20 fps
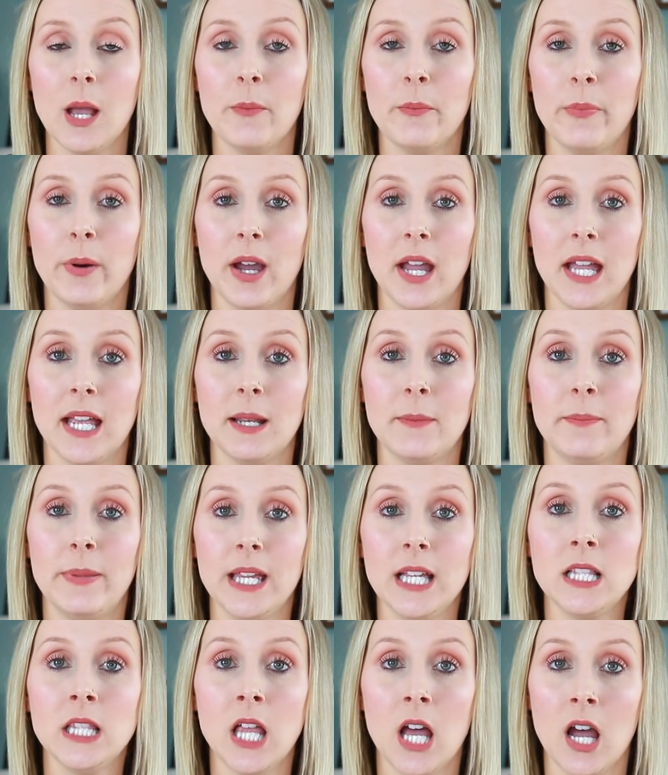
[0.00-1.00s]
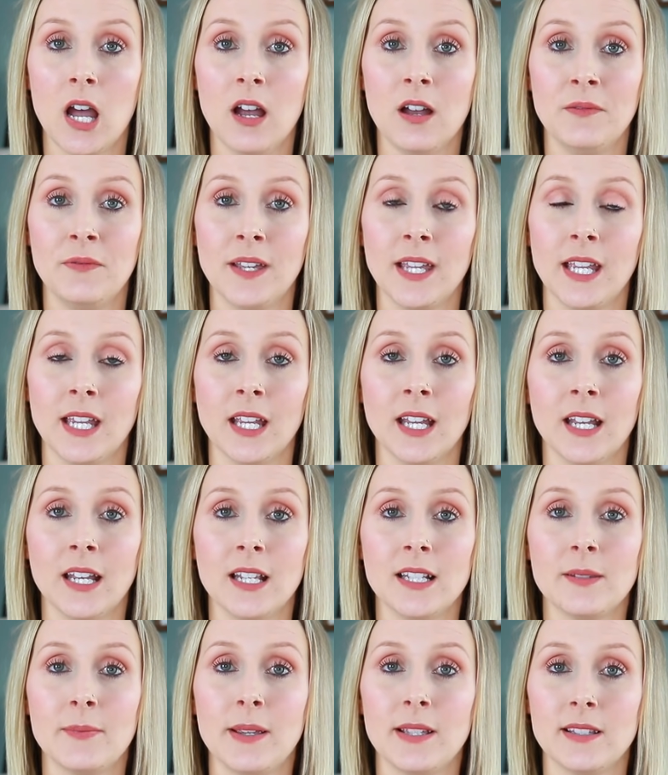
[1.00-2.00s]
But Big Love, and
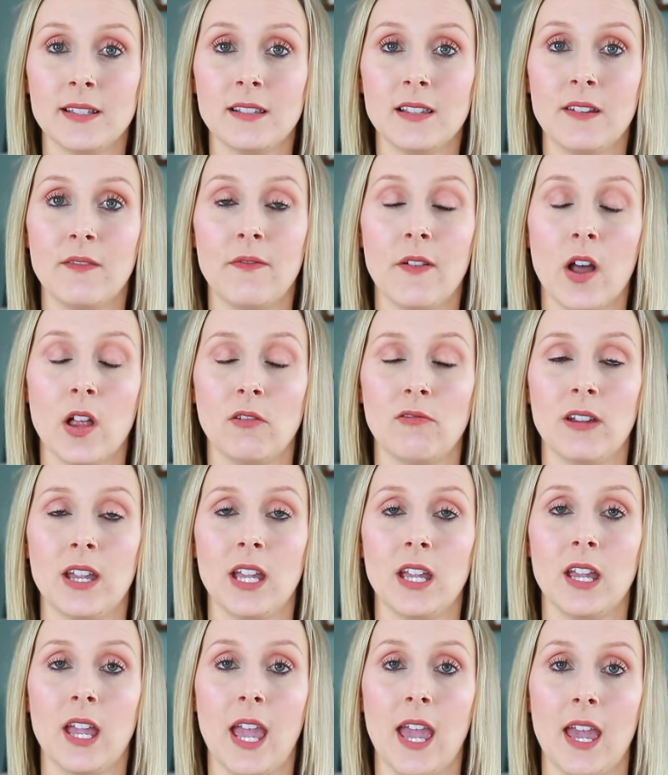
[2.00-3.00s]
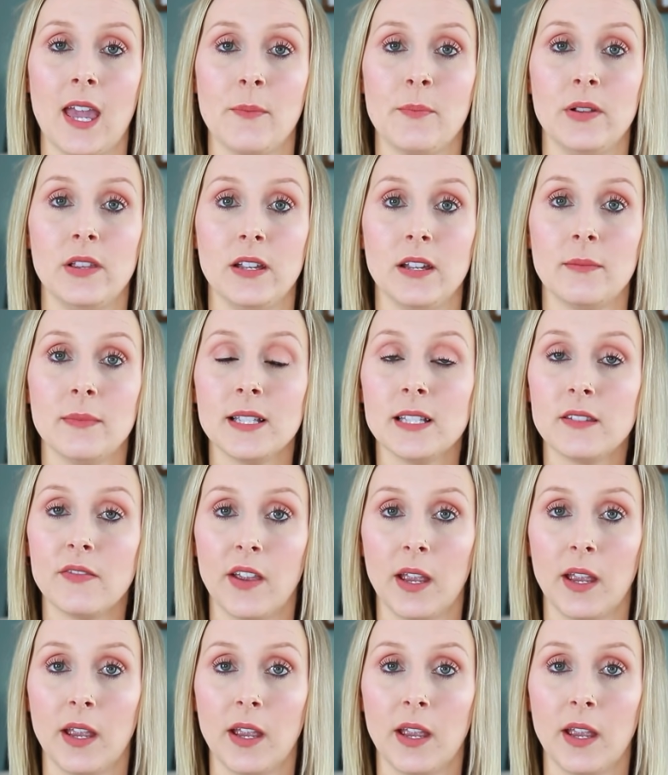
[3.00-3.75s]
it's basically following a polygamous